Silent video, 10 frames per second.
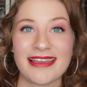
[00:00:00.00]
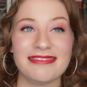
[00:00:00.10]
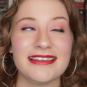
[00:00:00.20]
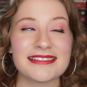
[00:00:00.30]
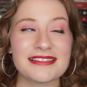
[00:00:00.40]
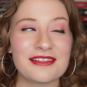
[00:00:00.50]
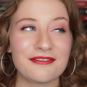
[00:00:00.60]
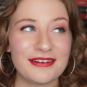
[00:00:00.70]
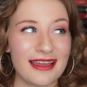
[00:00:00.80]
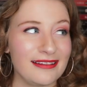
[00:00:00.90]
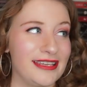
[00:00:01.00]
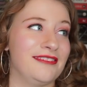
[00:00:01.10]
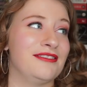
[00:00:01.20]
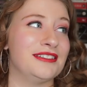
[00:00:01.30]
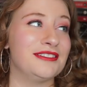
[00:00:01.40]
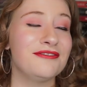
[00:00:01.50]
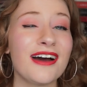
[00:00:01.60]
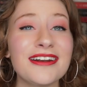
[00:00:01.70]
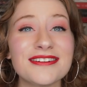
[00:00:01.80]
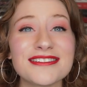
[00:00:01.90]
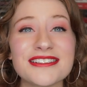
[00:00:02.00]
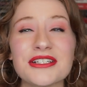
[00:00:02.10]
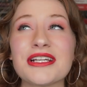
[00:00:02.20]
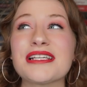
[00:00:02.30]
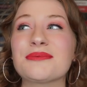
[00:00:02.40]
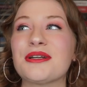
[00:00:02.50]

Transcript: and this is the finale of the Diviners series,